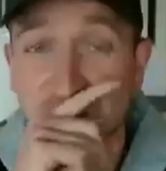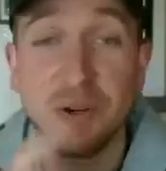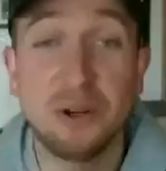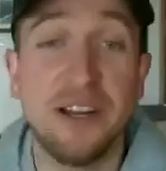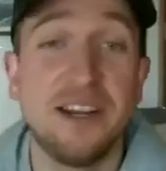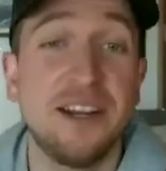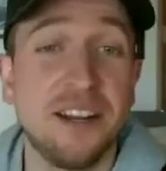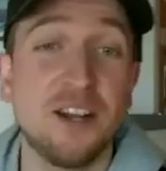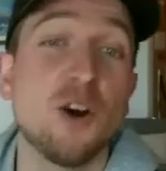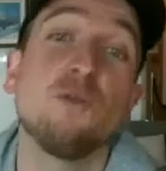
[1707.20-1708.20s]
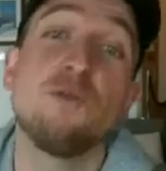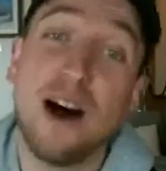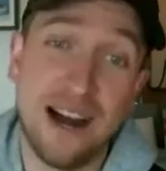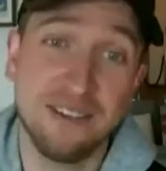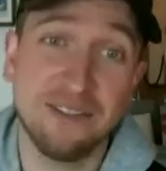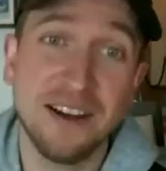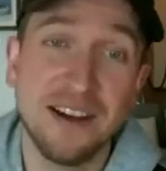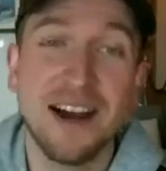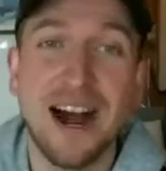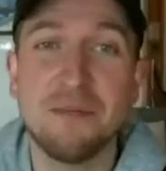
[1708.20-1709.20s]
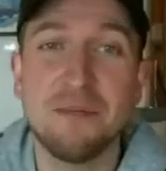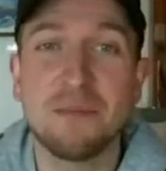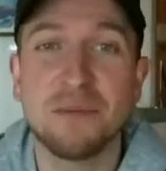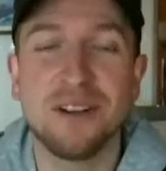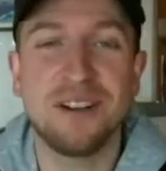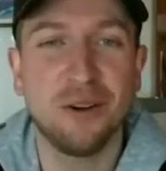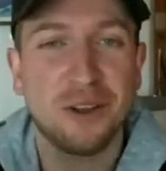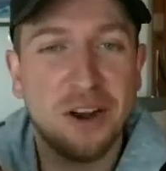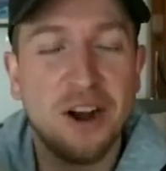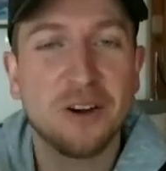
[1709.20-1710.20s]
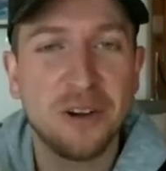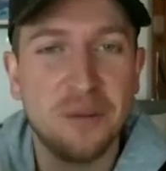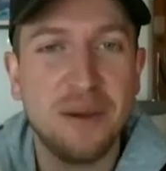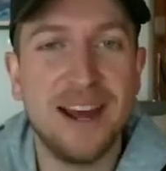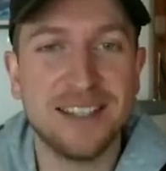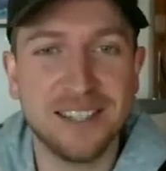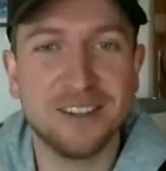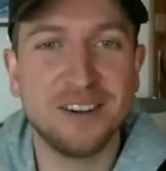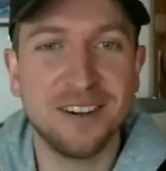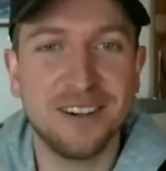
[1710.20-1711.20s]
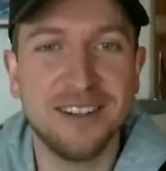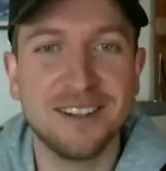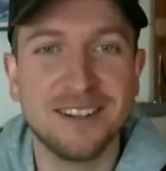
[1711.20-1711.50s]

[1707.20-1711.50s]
put in 05. I remember, the concrete pads that are underneath.